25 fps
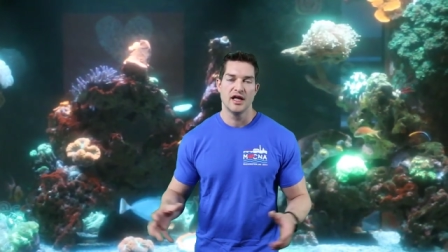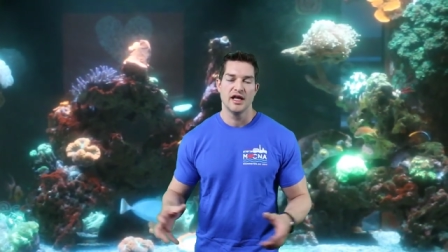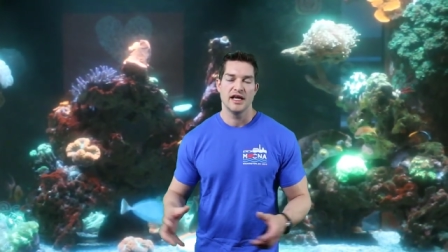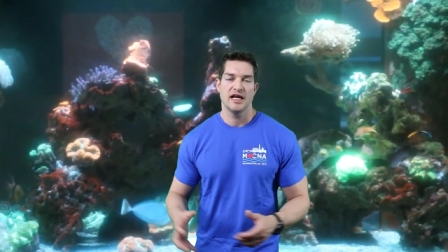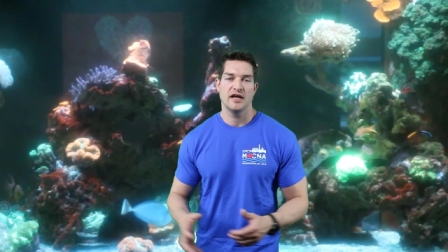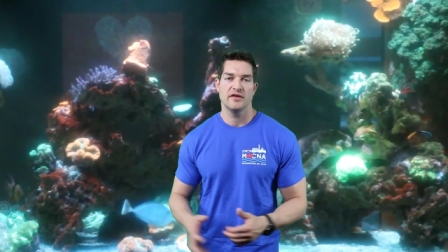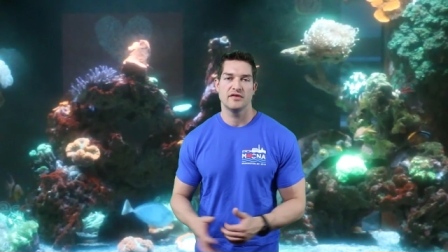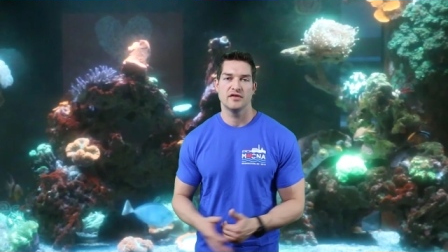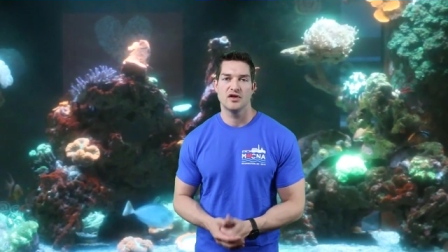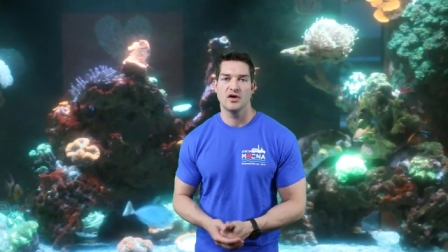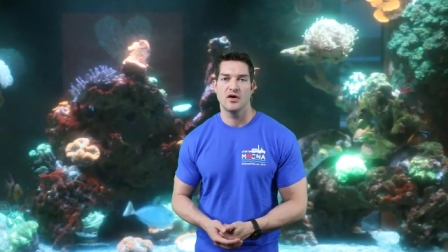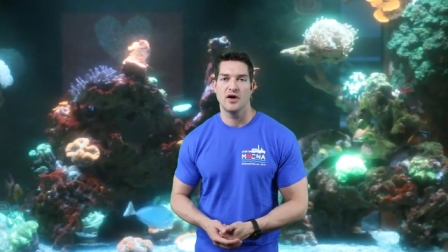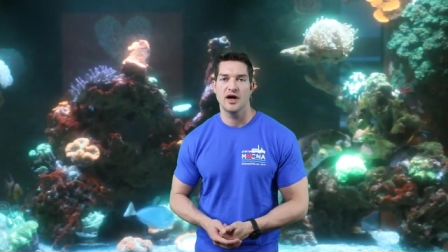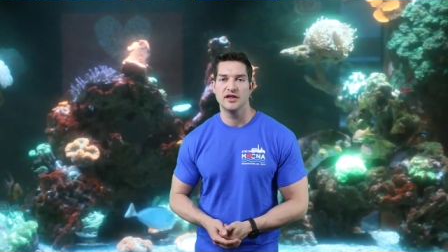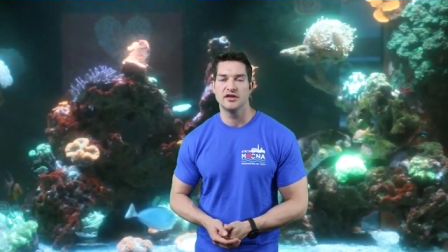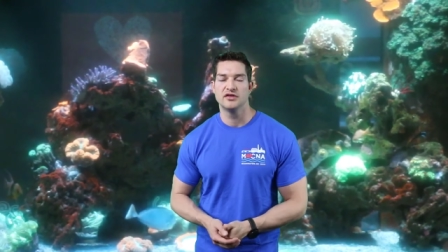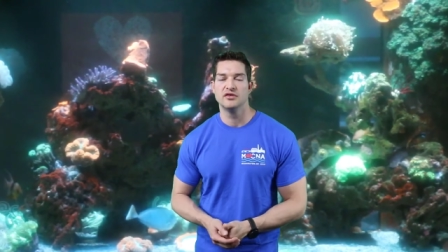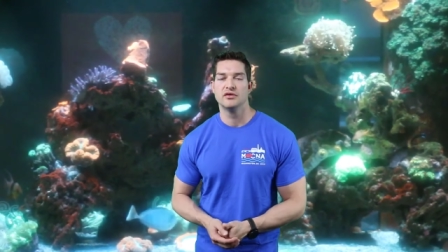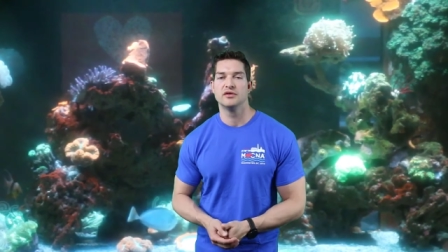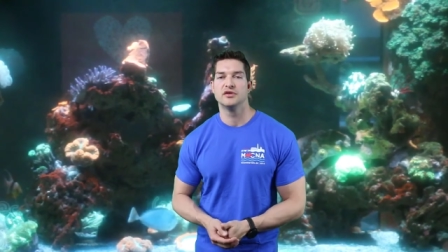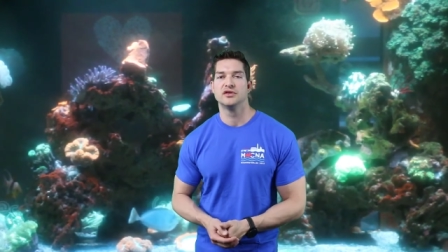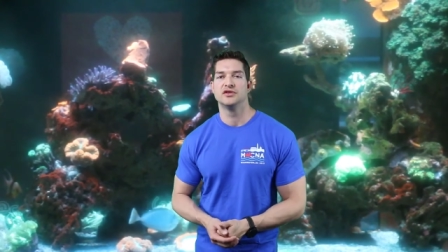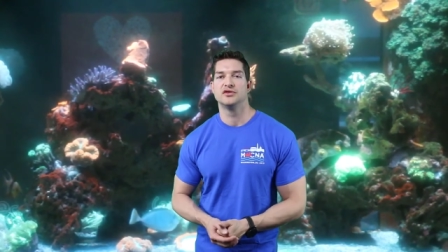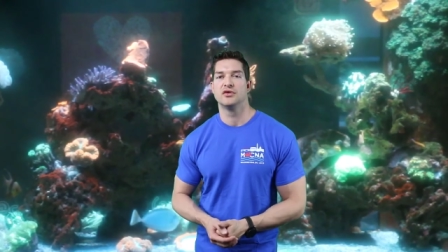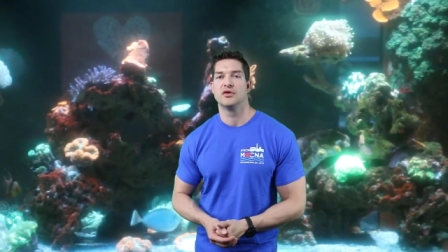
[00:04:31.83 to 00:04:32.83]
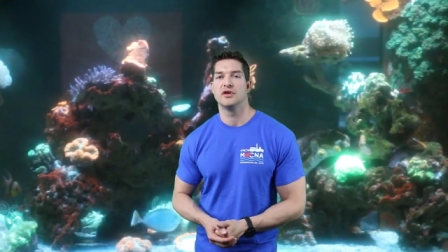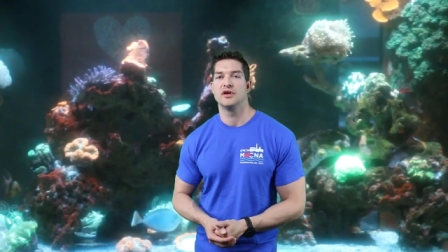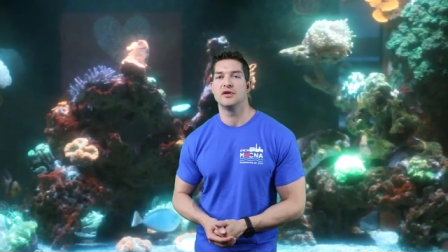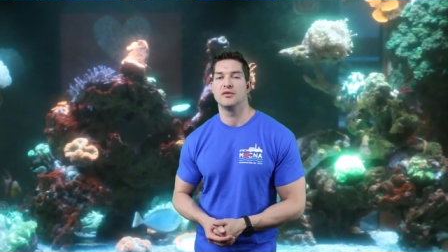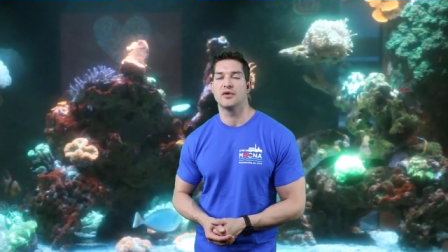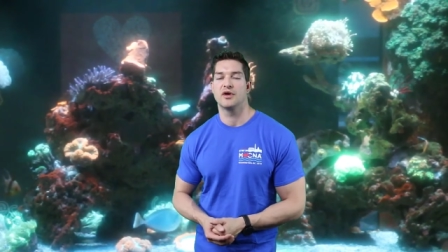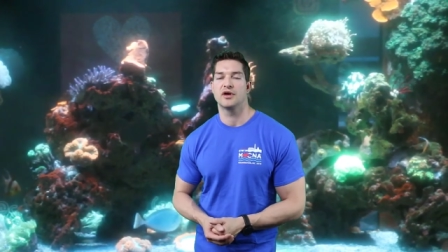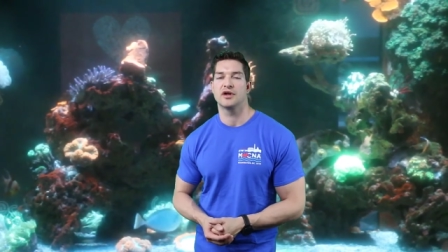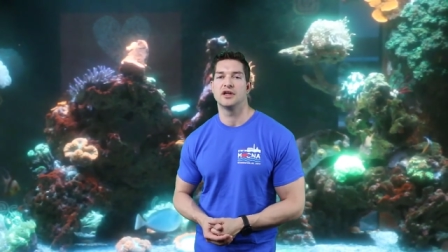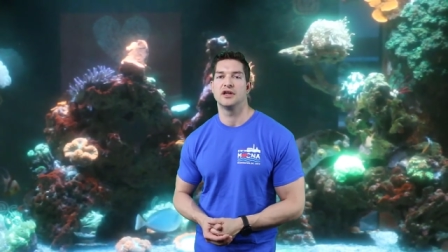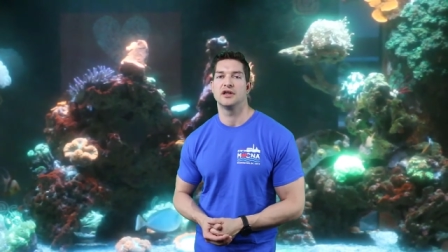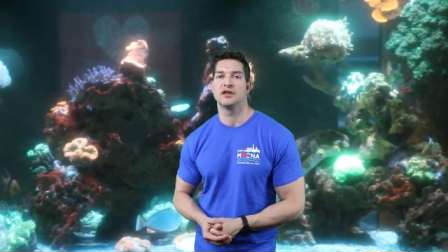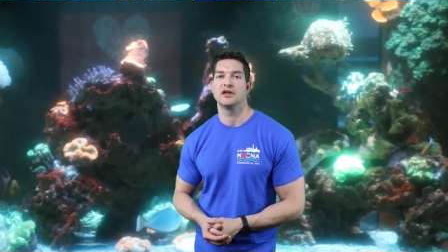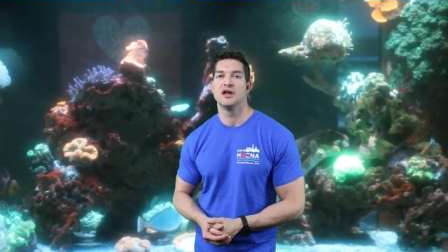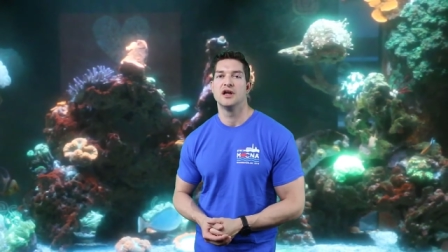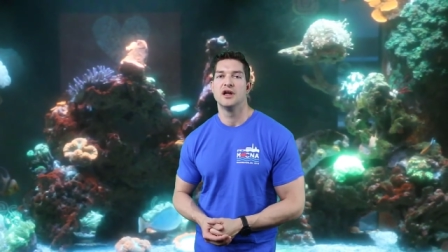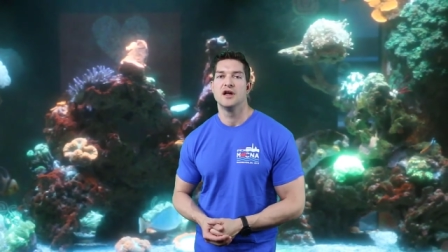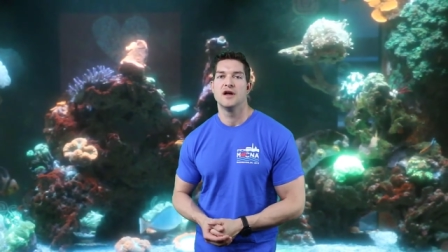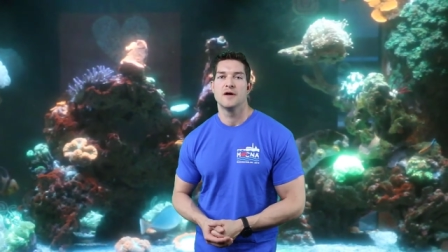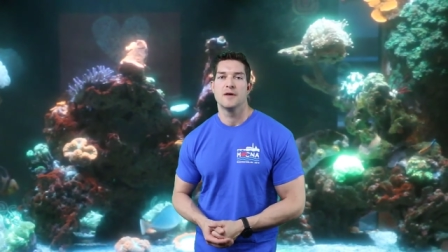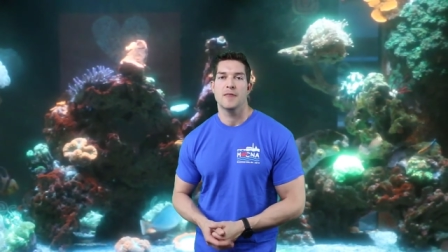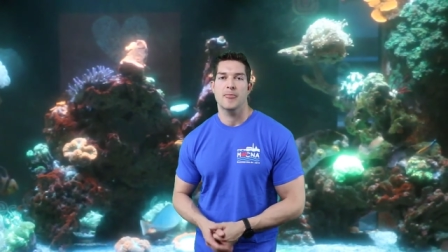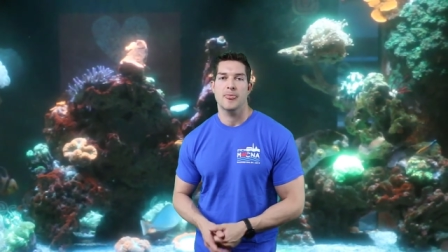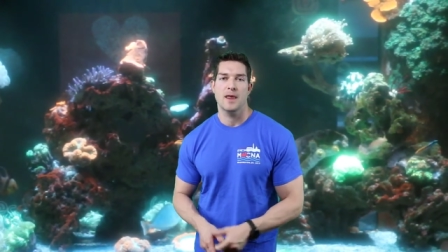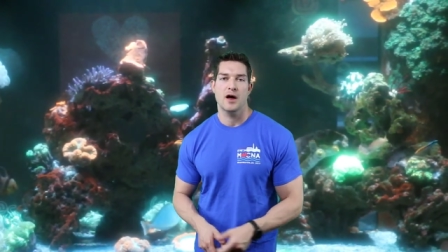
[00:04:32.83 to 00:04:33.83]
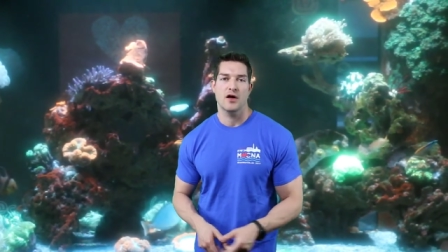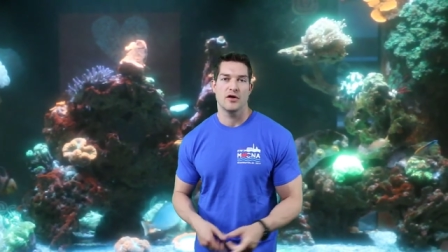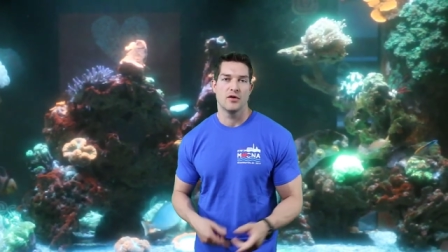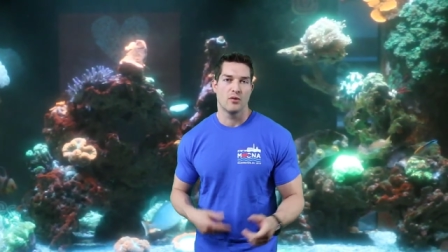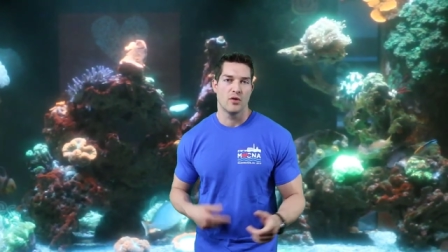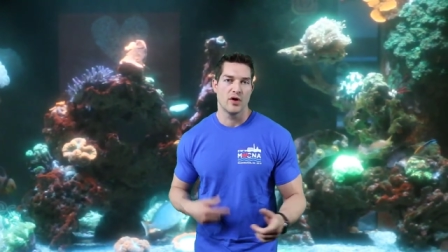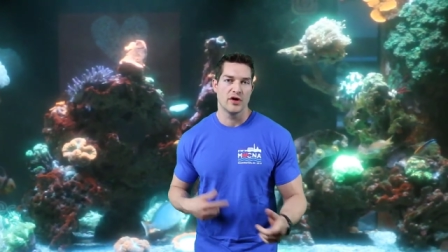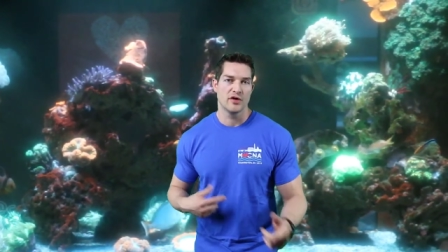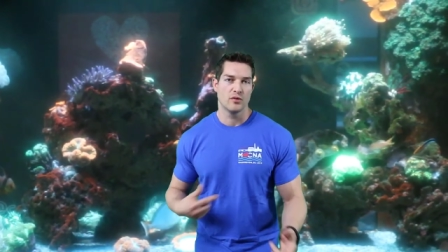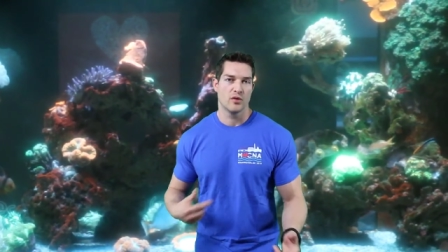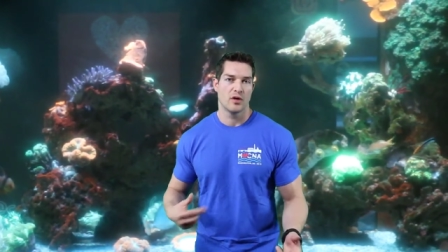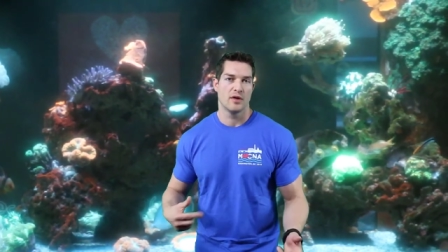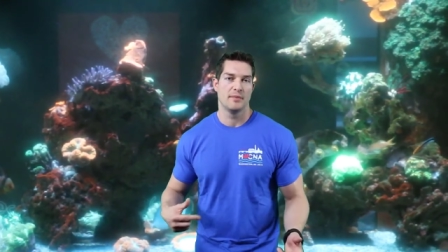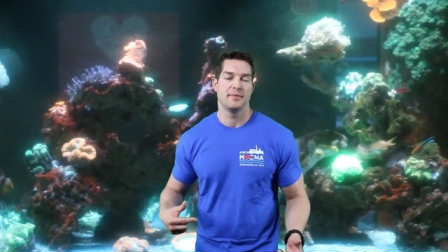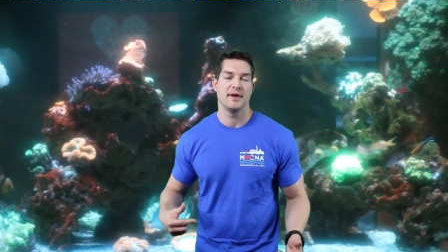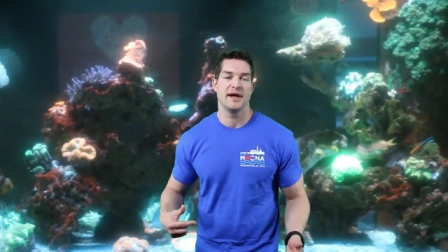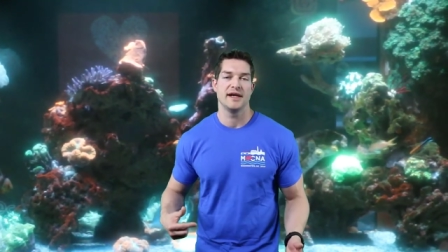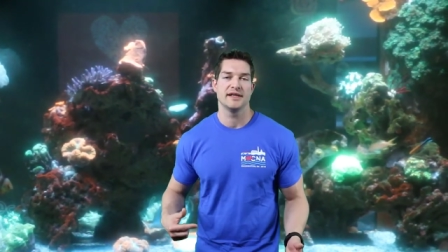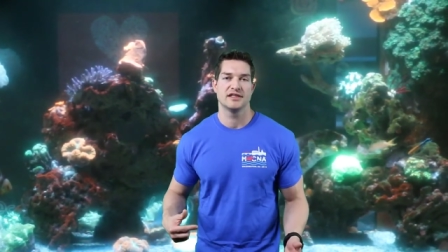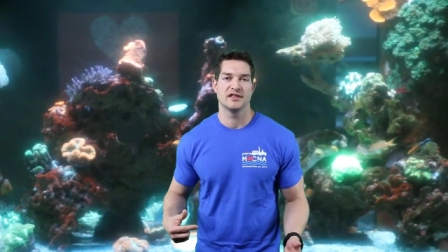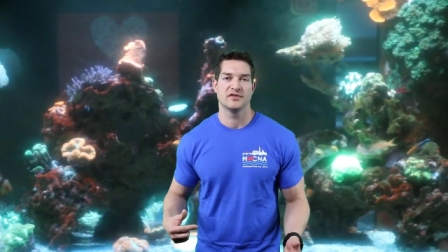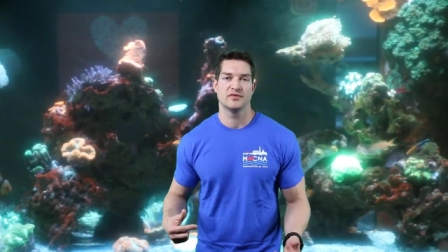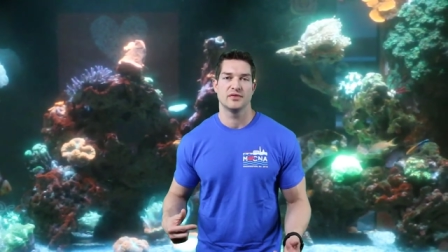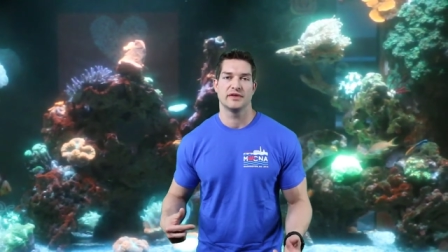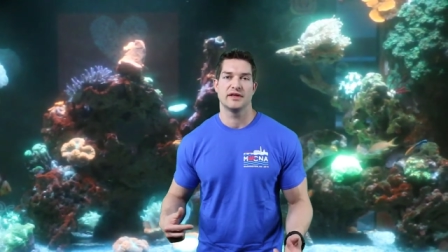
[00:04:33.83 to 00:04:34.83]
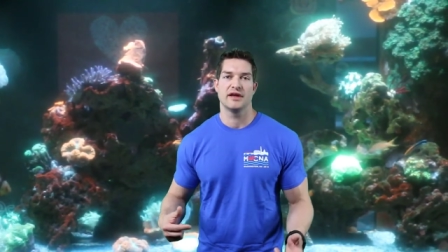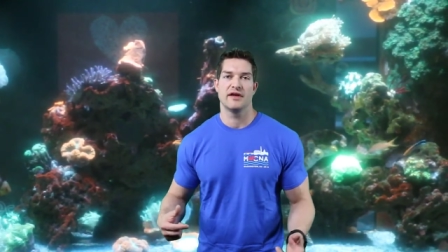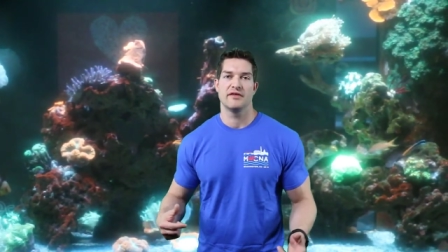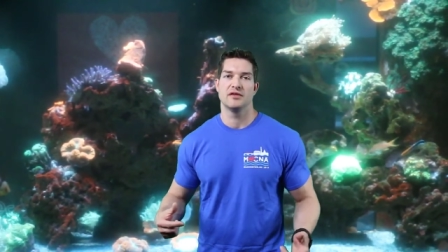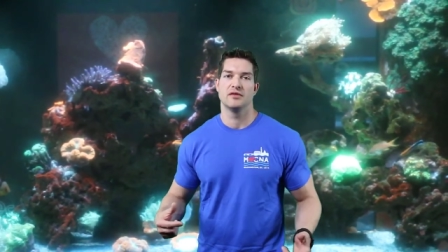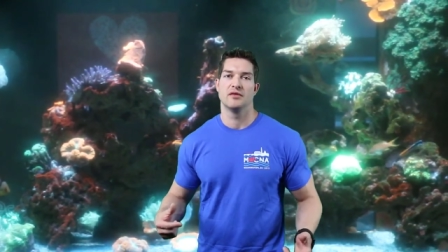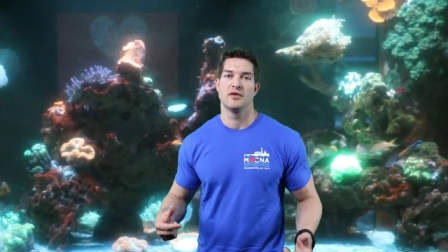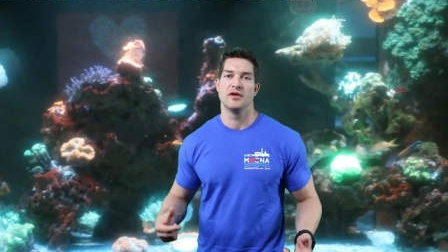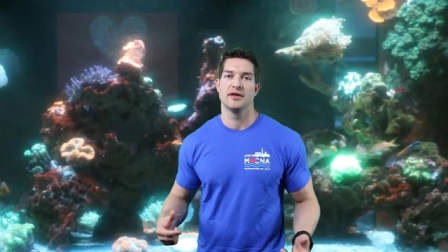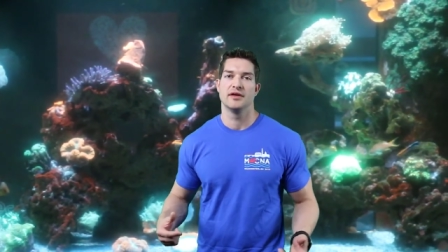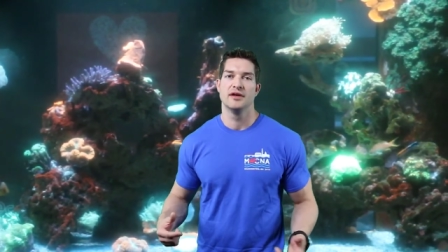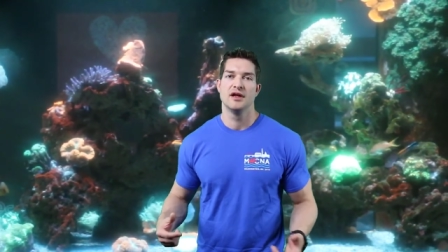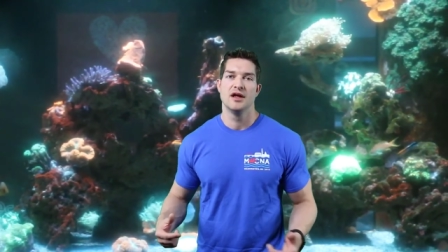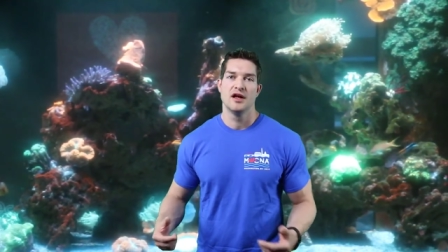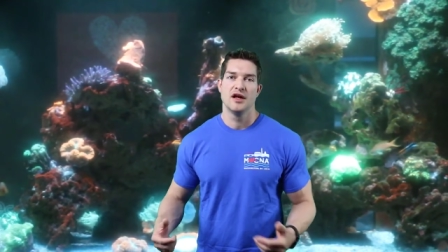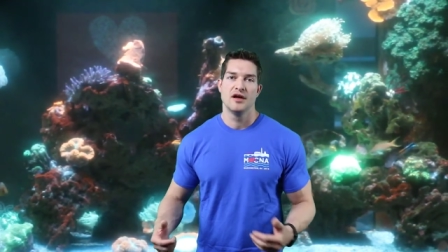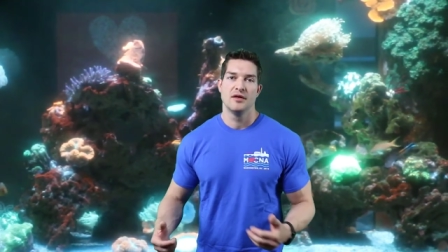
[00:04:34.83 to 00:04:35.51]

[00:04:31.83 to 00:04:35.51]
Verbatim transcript: even though I do enjoy working on a one to one basis with everyone,